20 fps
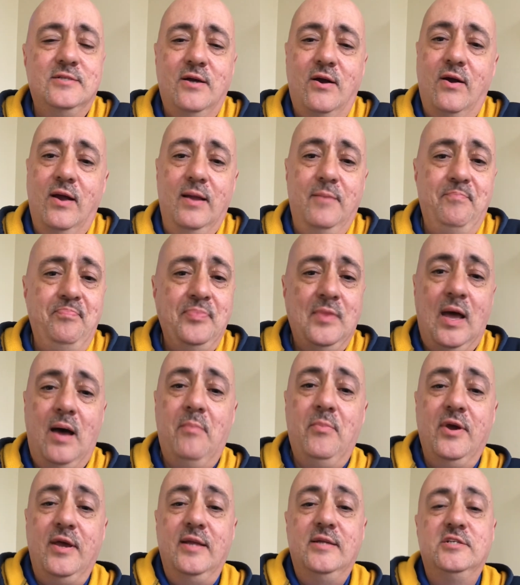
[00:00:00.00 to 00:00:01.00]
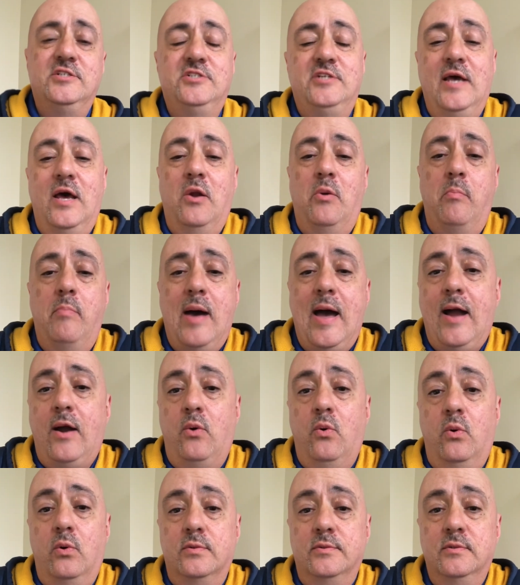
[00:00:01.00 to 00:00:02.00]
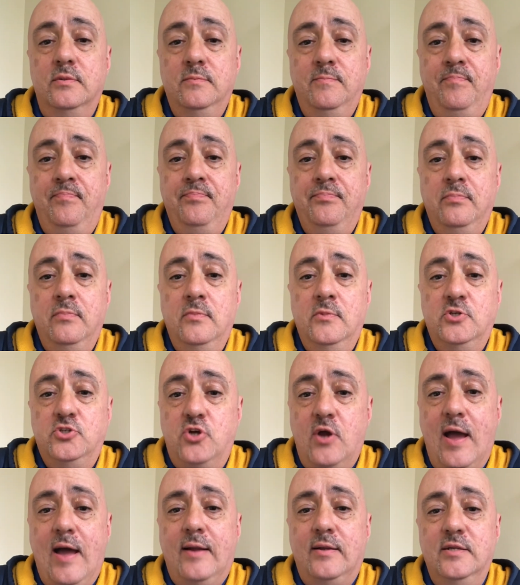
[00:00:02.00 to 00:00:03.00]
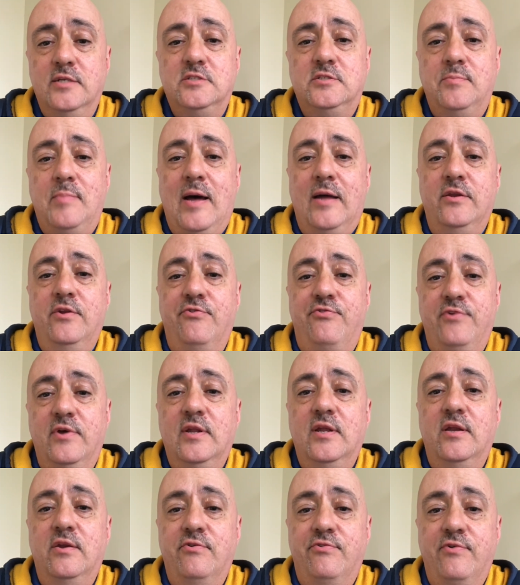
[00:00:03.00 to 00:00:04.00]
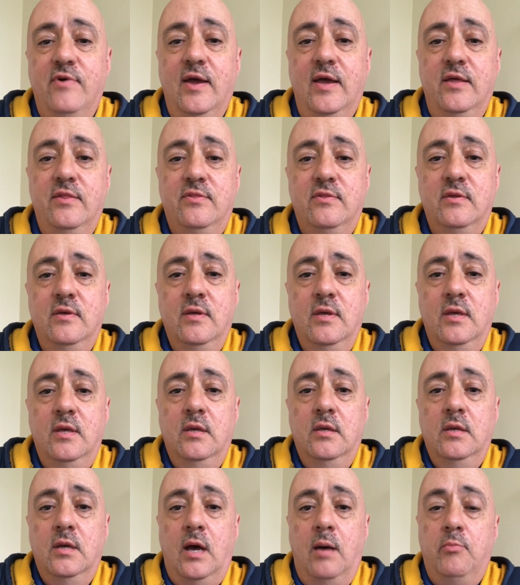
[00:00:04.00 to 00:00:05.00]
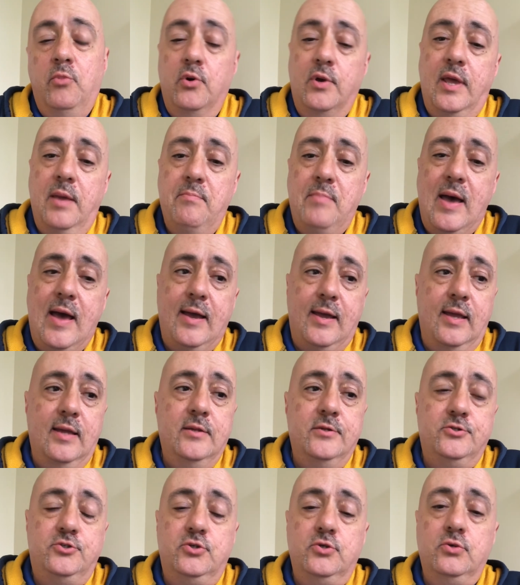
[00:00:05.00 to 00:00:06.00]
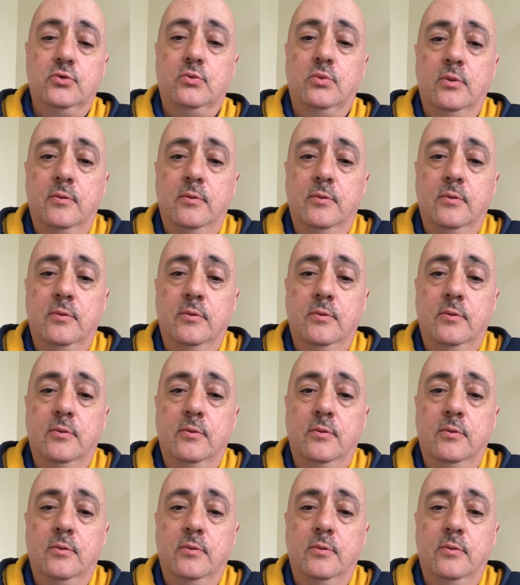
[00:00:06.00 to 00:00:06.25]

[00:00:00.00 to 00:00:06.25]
All right. I'm going to get this channel back on track. This is about defending the faith. I'm going to get back into